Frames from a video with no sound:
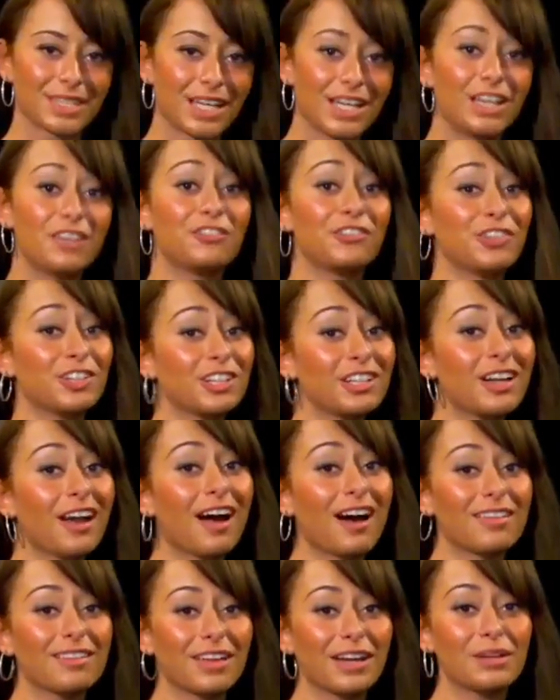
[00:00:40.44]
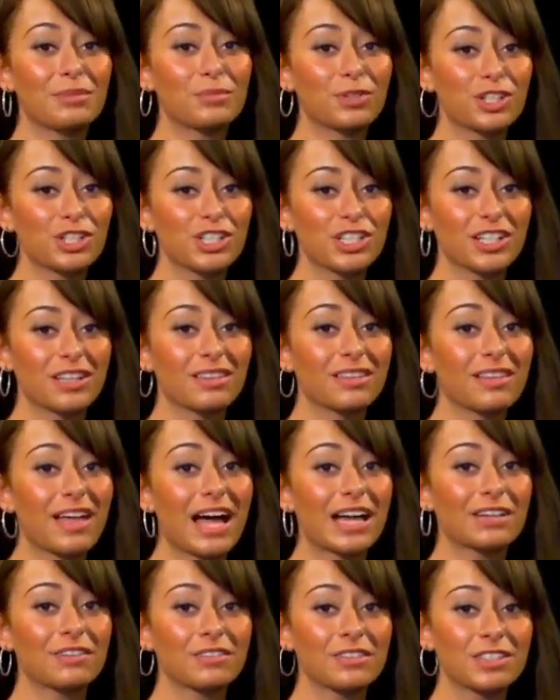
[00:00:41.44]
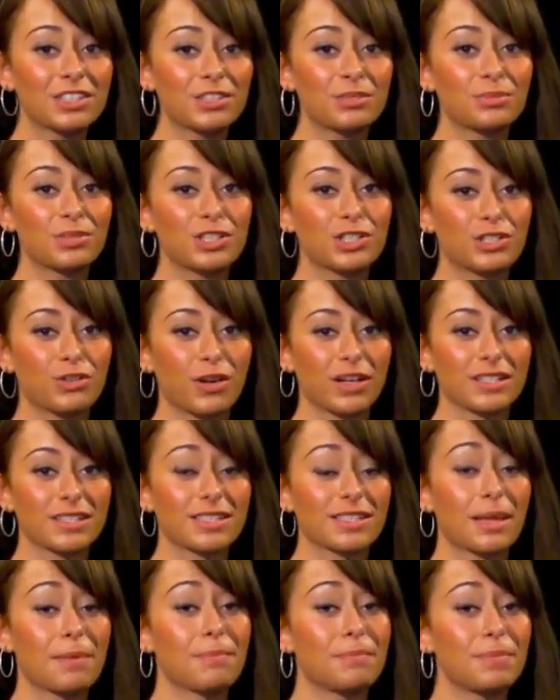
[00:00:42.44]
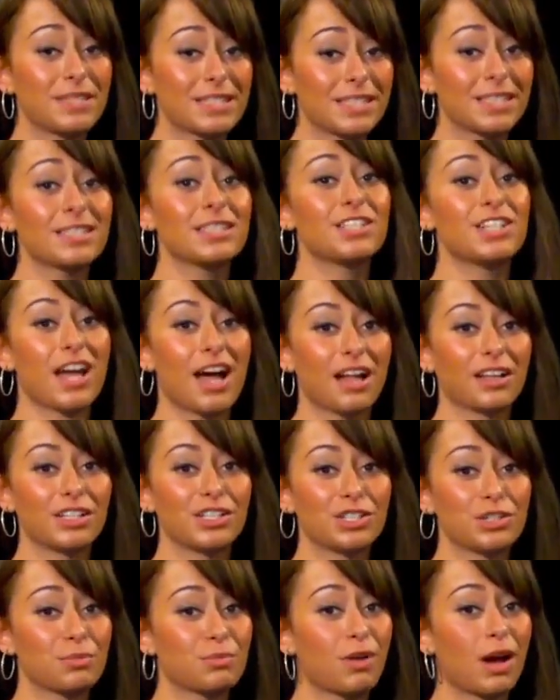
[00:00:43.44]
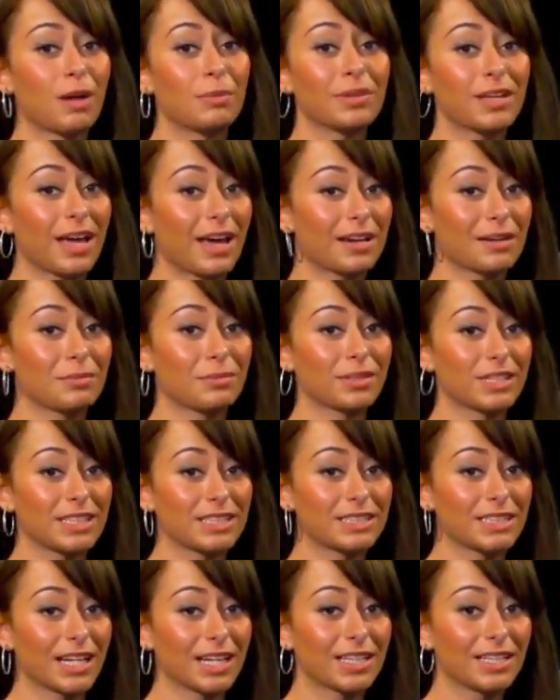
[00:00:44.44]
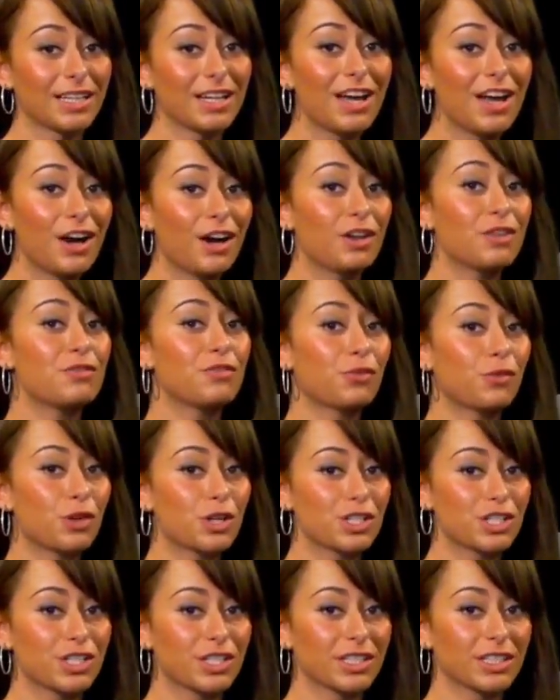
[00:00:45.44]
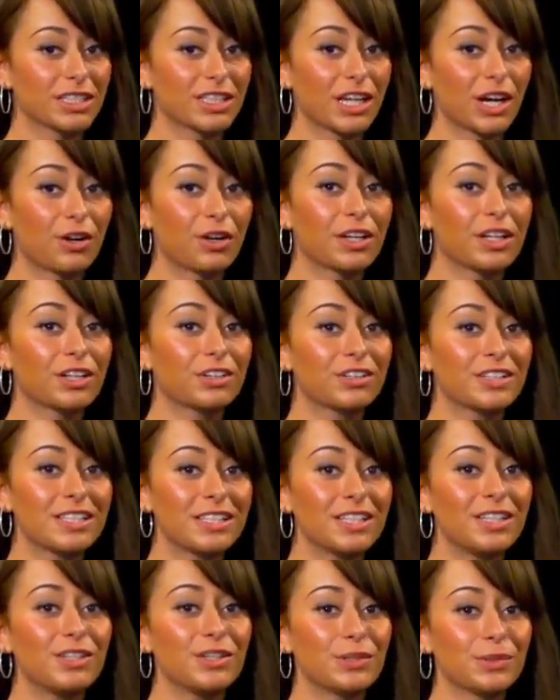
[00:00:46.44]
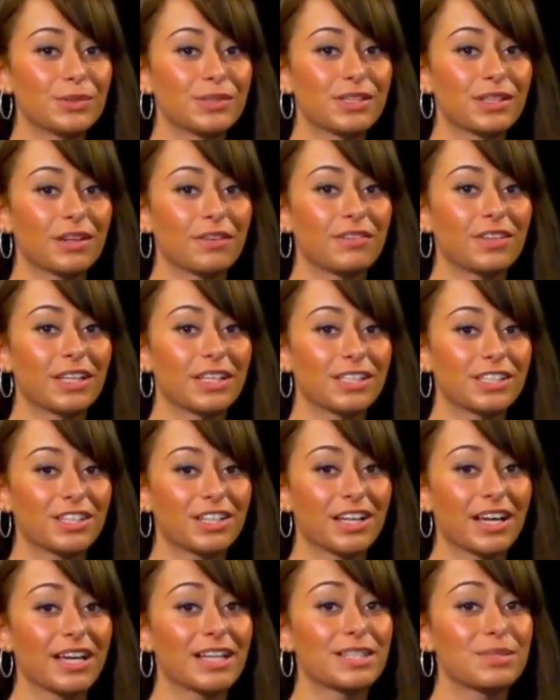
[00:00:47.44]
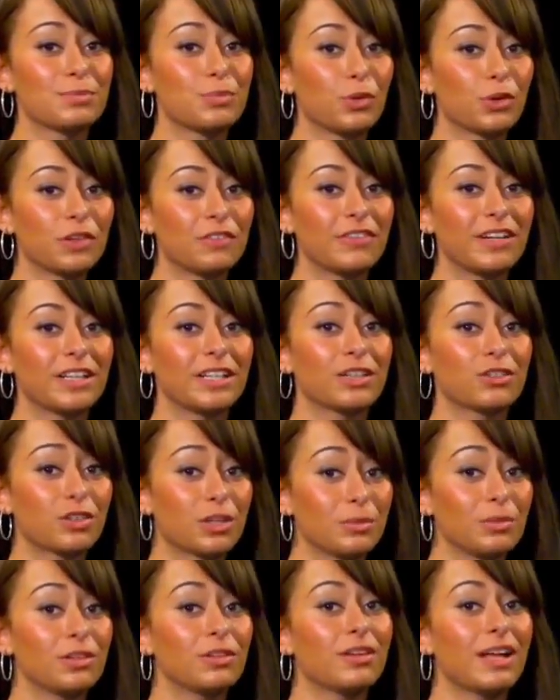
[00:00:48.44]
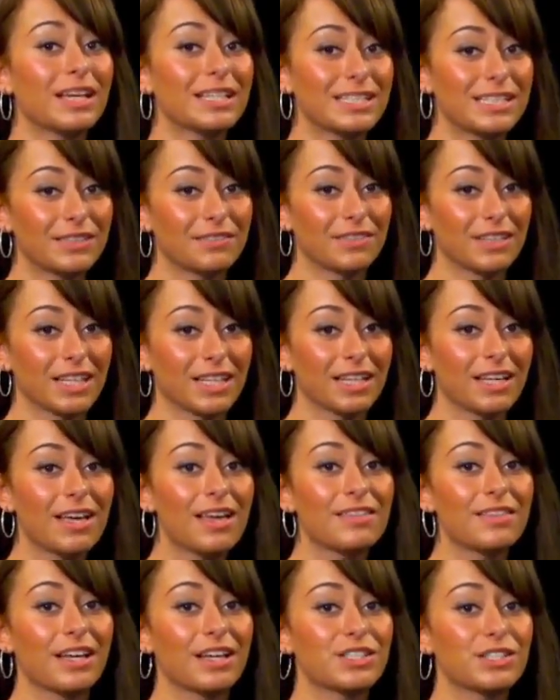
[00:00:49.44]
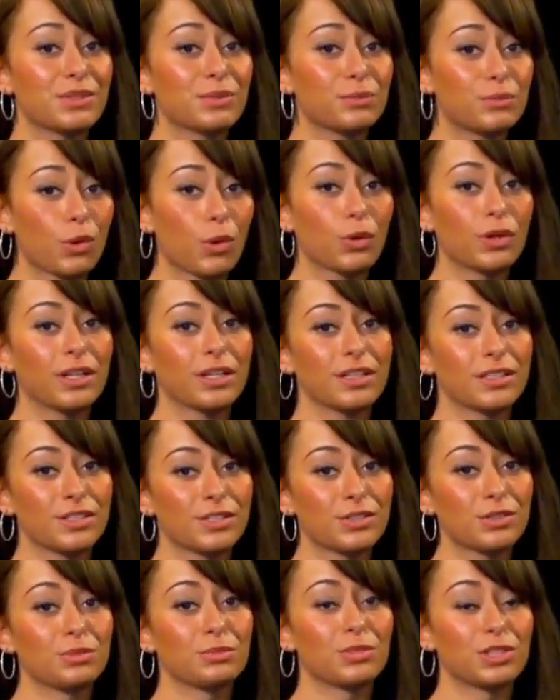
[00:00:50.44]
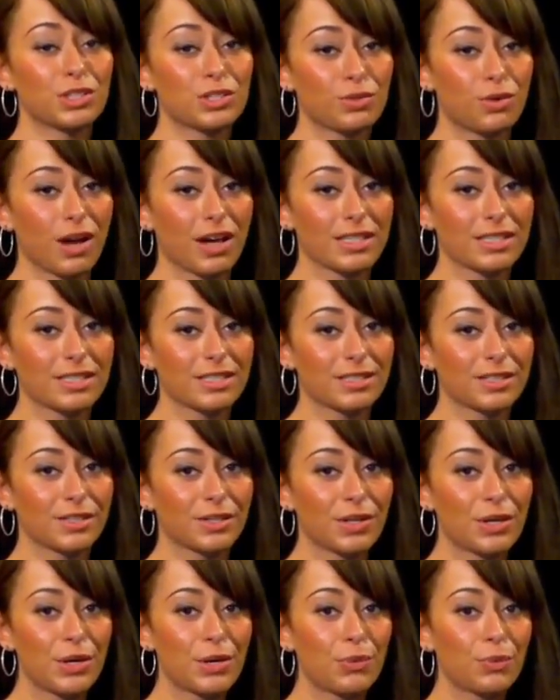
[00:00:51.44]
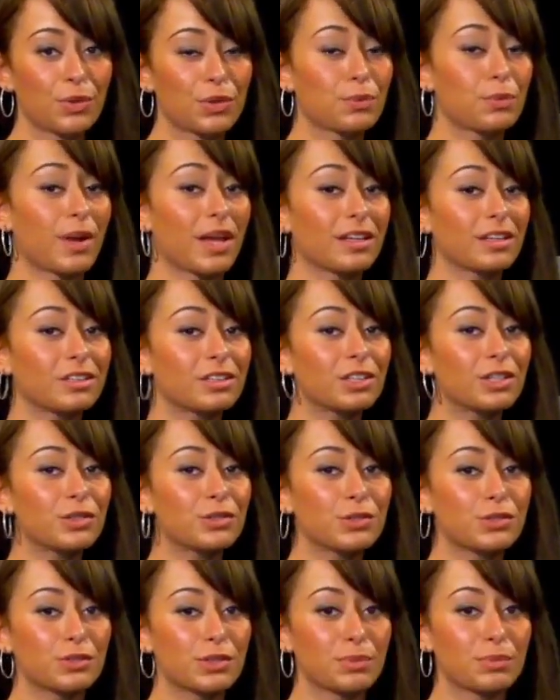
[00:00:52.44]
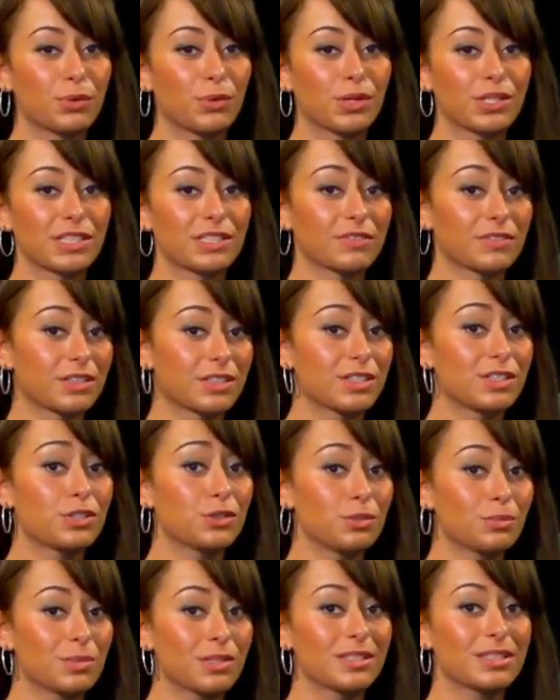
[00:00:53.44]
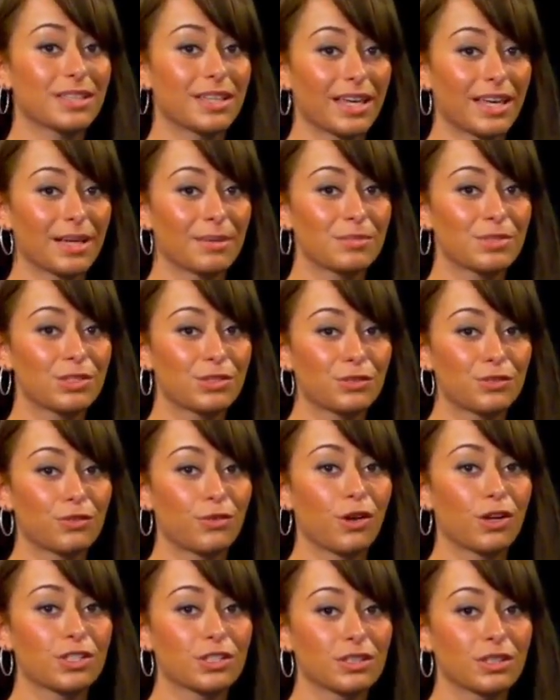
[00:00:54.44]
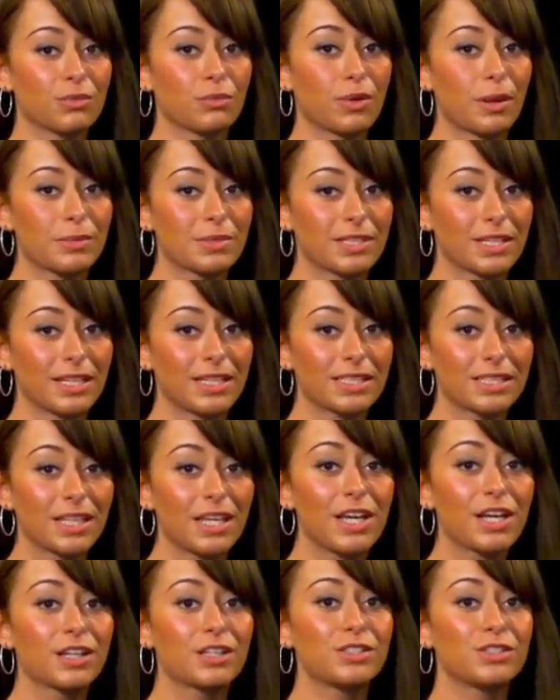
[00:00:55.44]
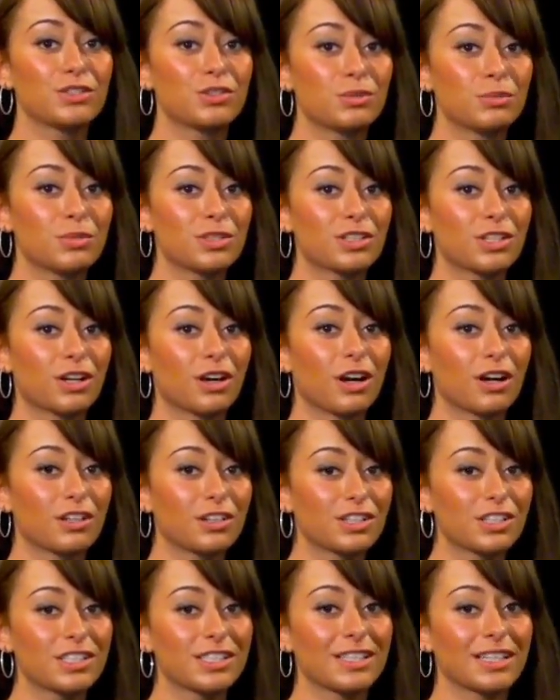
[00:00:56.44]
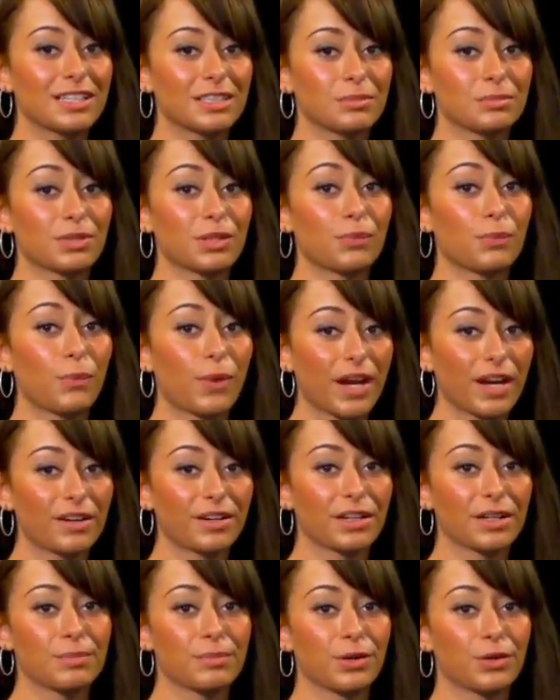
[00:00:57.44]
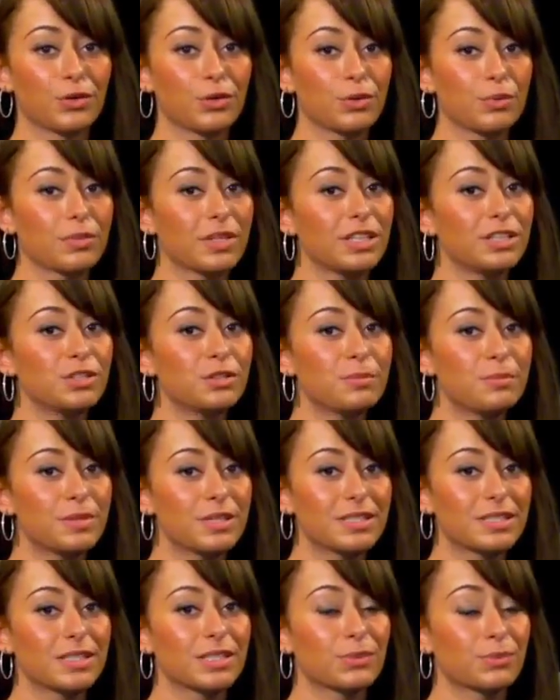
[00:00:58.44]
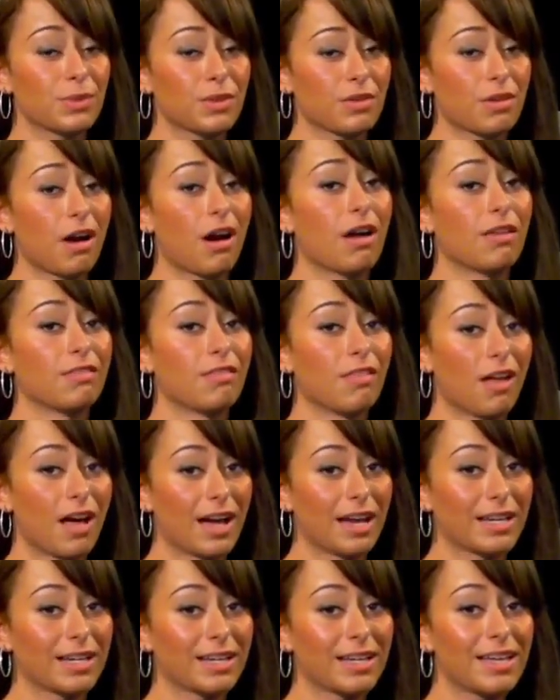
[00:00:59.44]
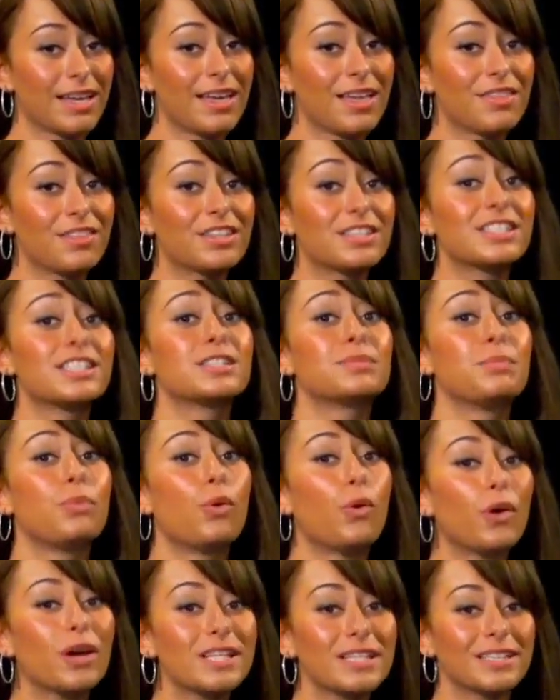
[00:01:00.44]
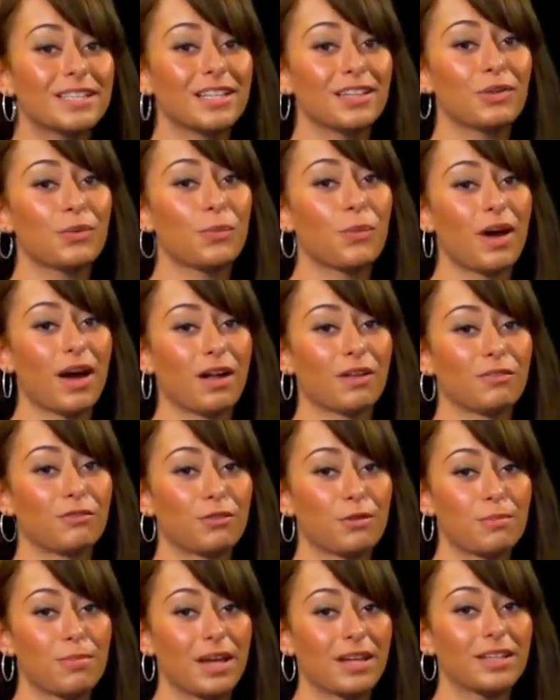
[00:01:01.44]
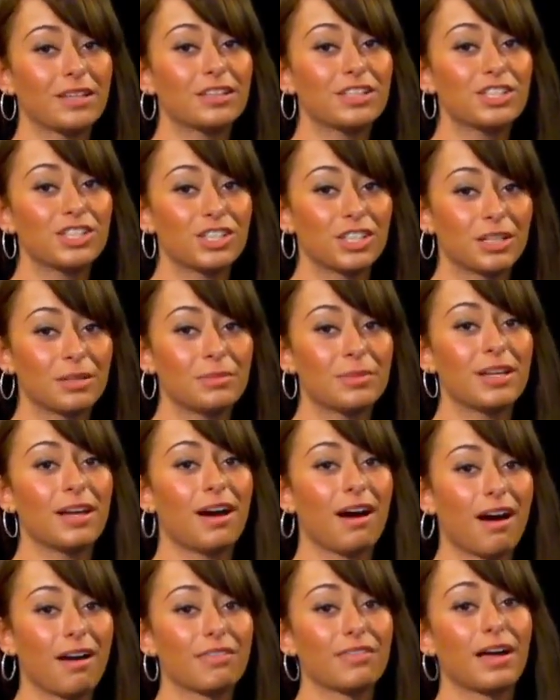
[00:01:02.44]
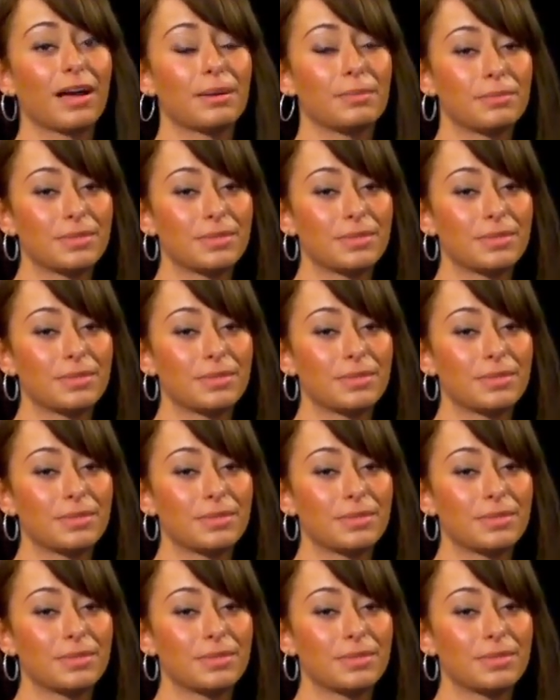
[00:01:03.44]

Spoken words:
If you're an online merchant, lack of consumer trust is a business challenge you probably hadn't planned on. Unfortunately, our increasing use of the internet has motivated criminal activity that is eroding consumer trust. With regular news reports of consumer scams through fraudulent websites, consumers are understandably wary about whom they do business with online. This is poisoning the well for many legitimate online